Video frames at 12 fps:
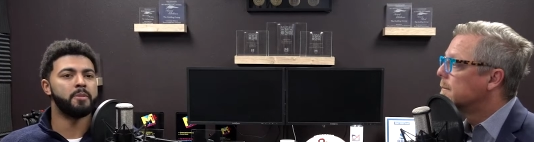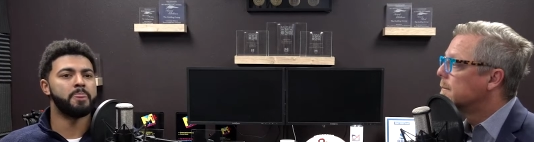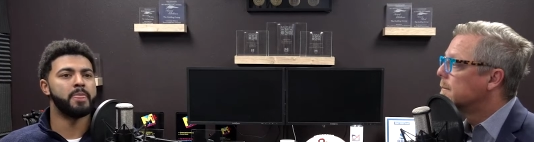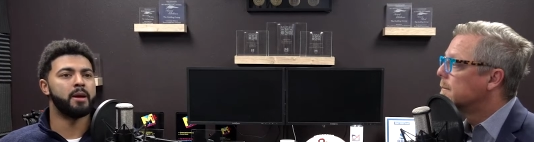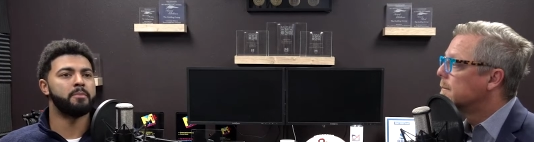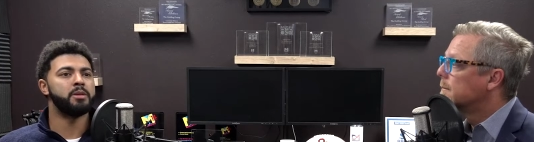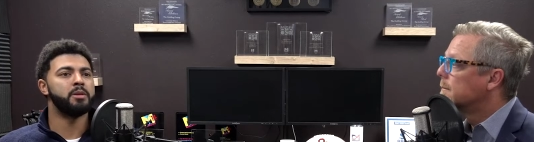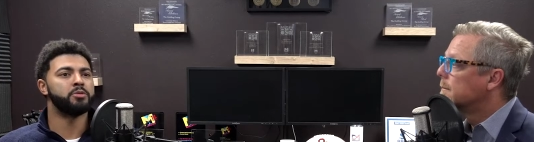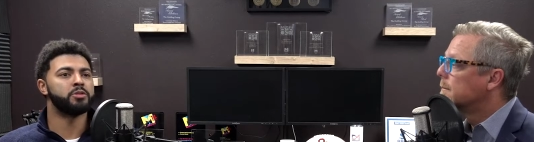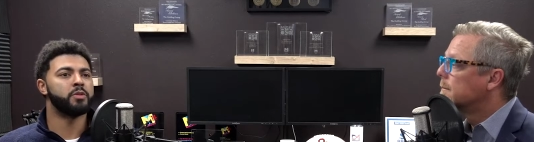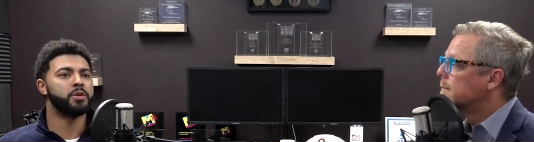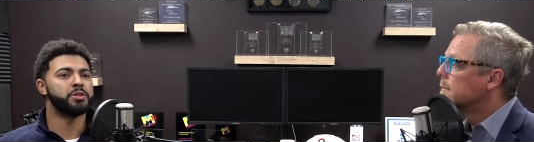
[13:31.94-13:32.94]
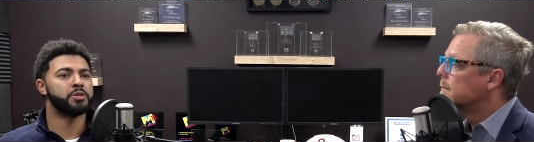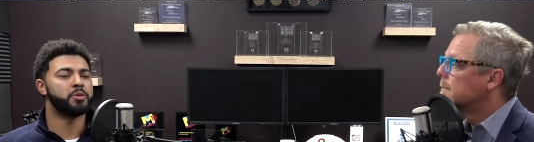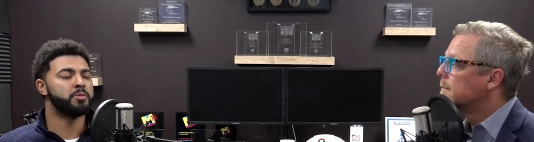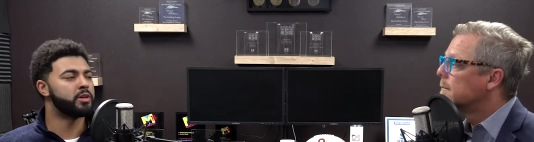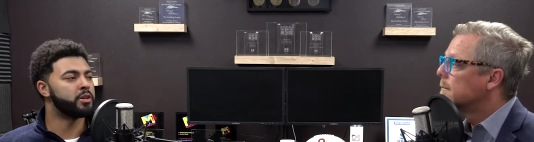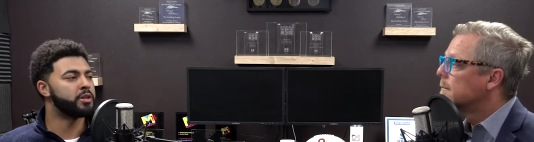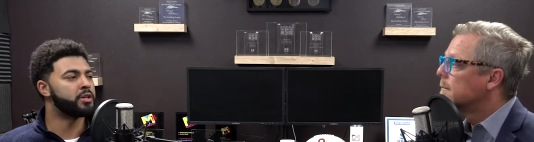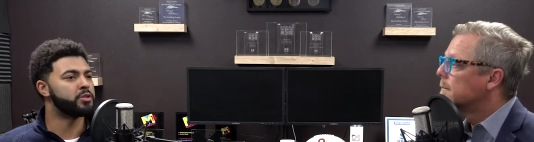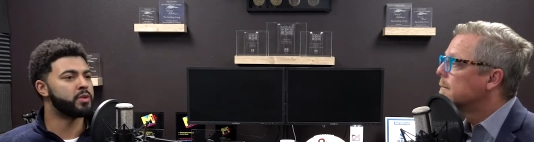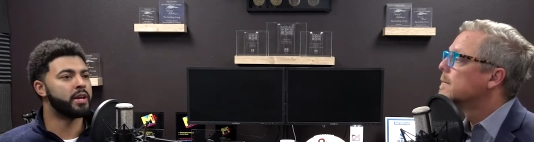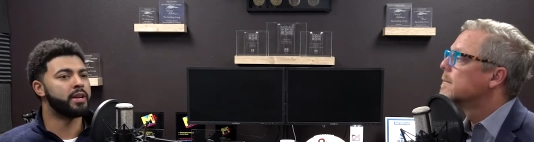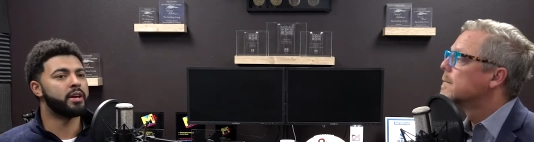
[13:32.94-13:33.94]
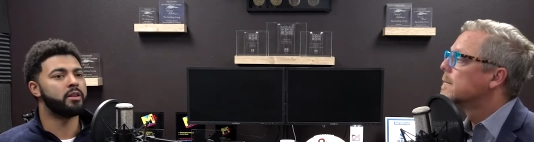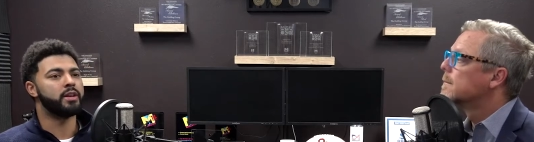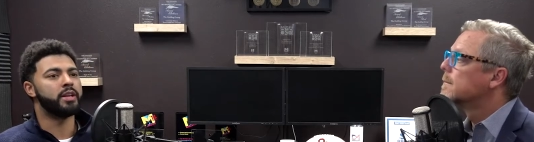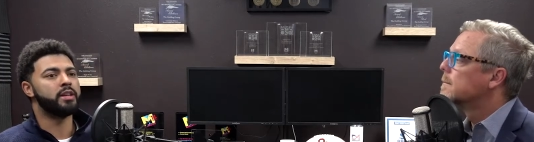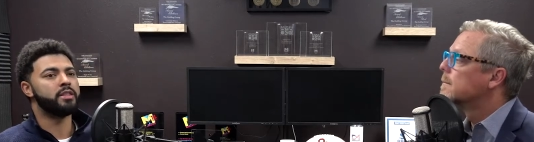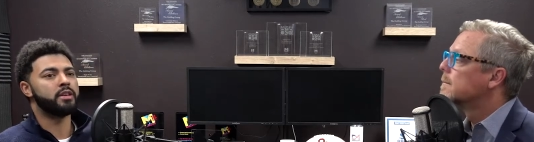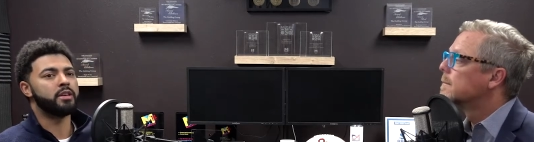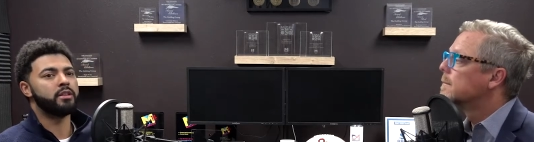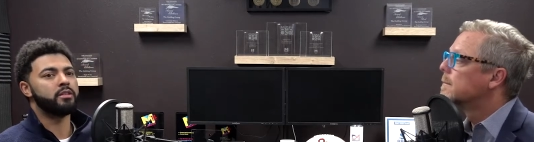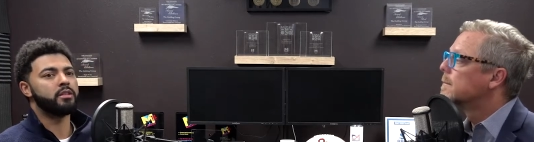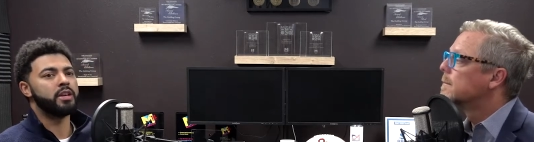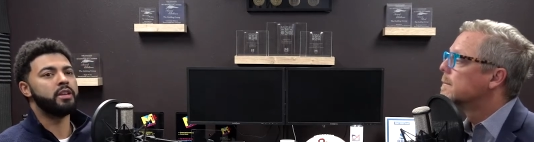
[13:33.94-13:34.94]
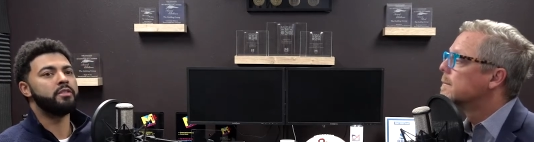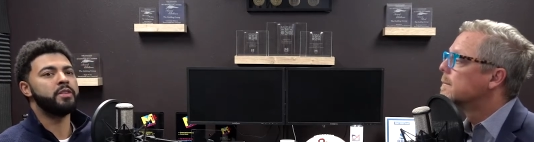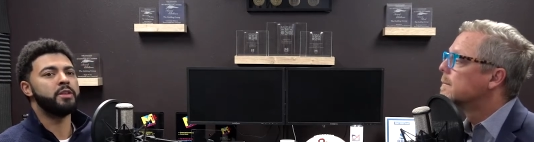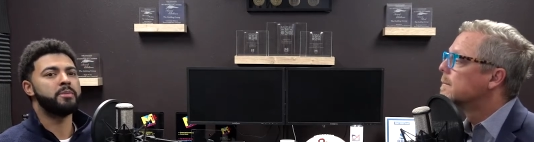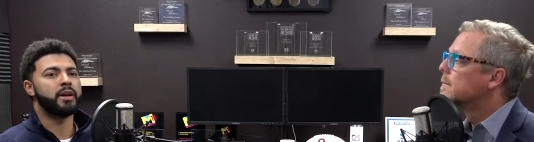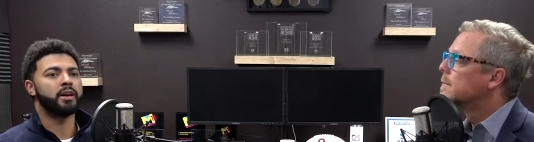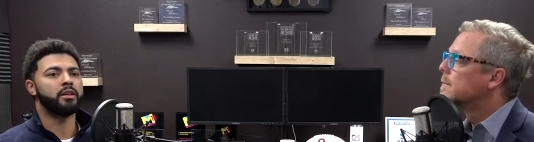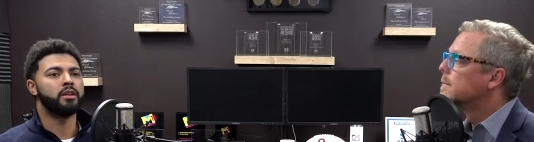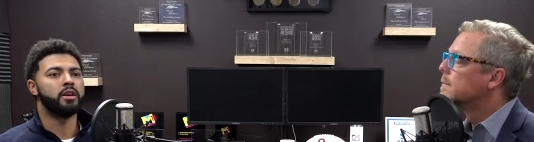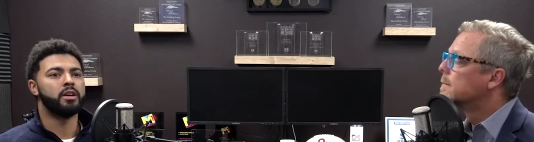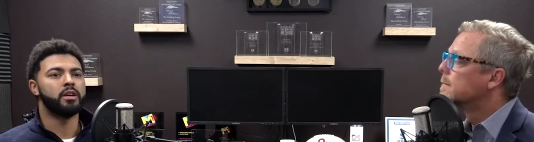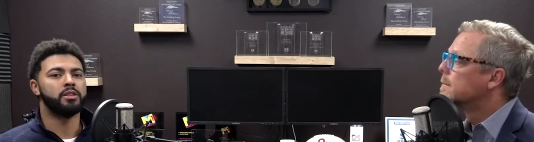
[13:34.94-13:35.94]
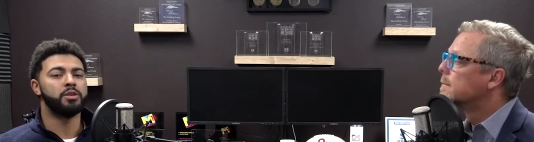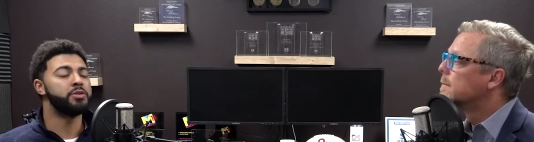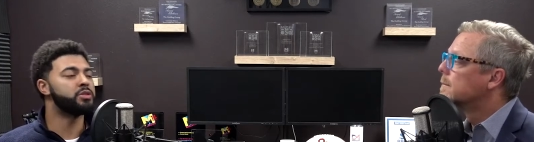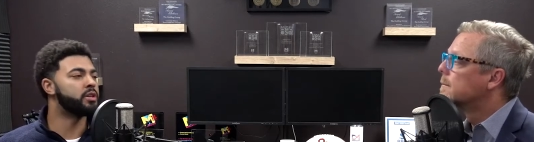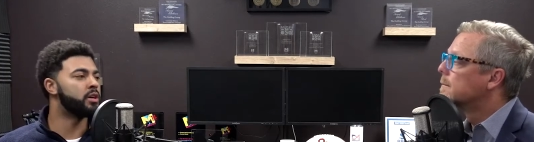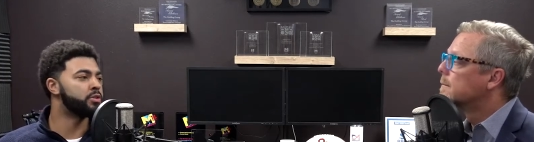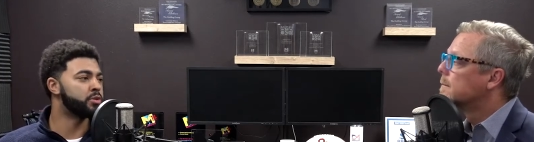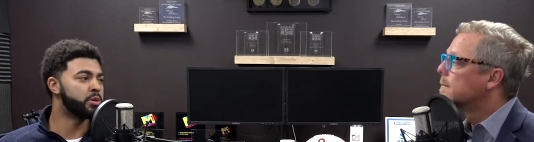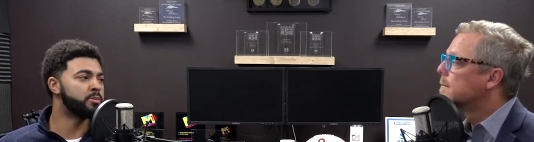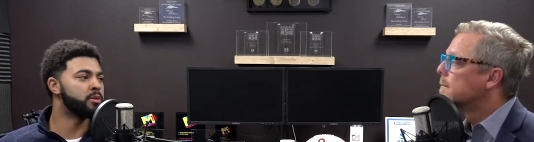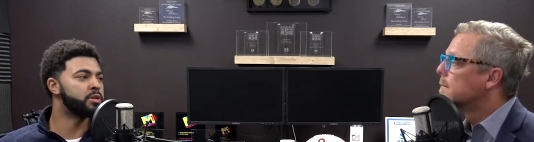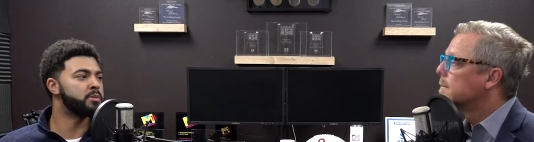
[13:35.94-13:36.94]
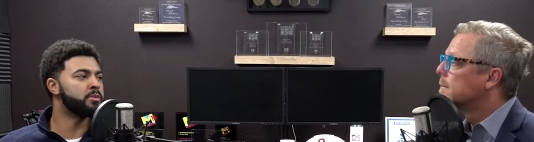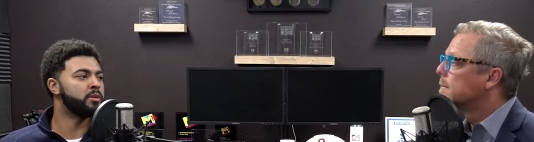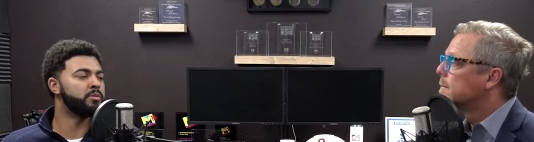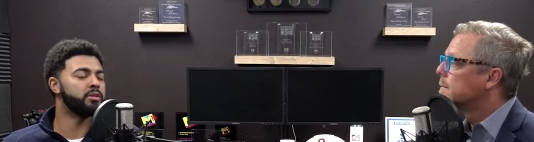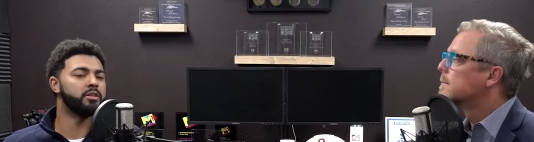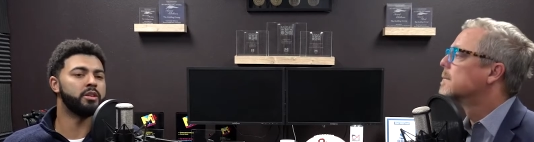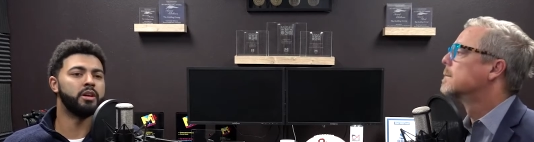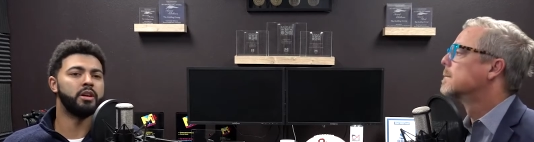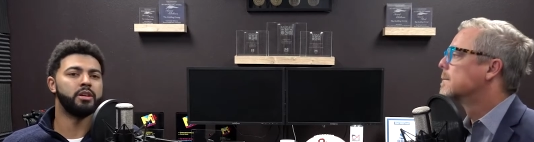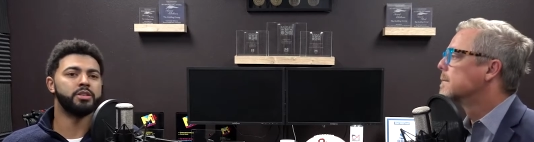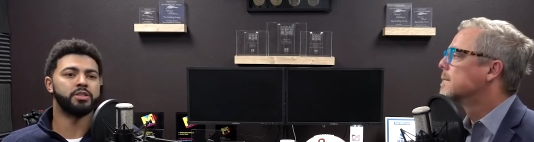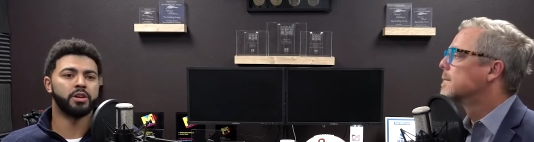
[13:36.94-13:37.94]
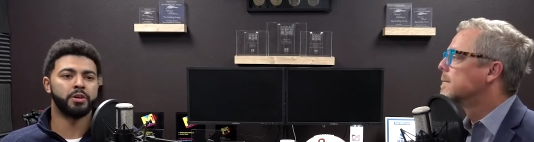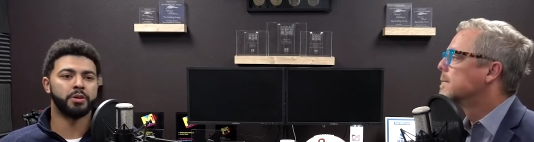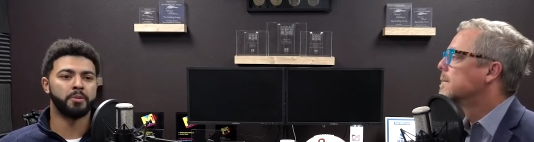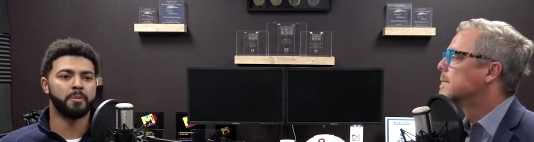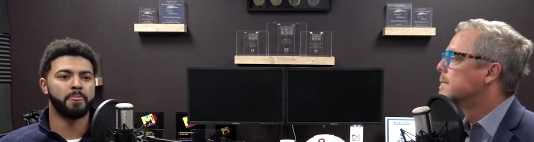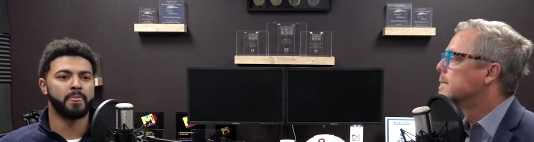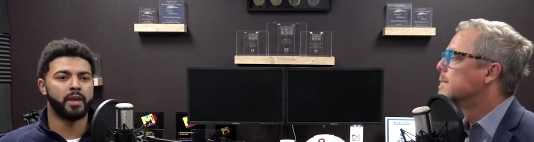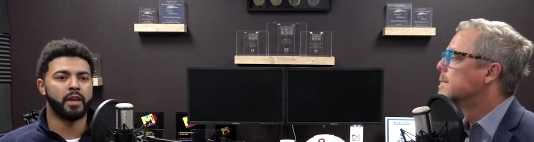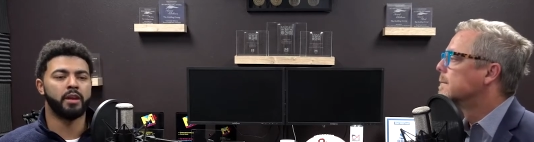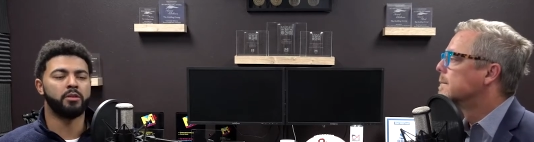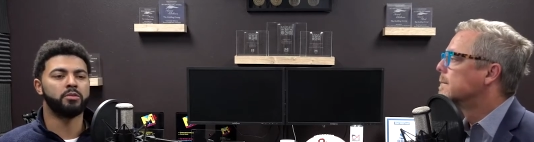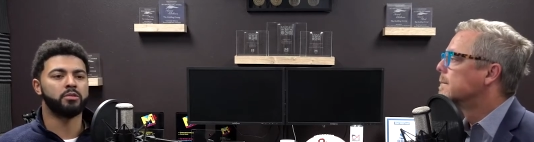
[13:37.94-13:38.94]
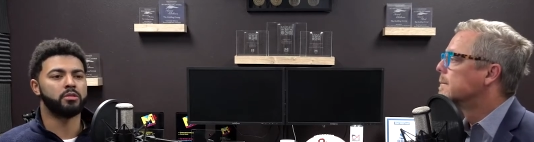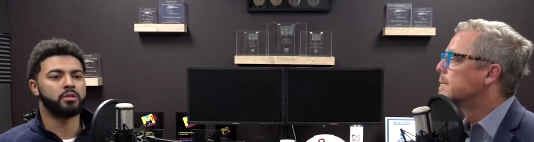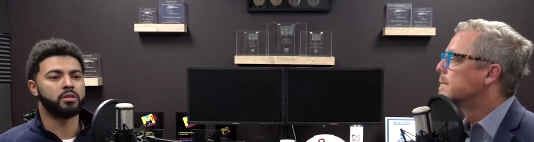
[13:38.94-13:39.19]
Speaker 1: that people's voices will be heard. Because right now, anything, any feedback usually goes through the police department. So, and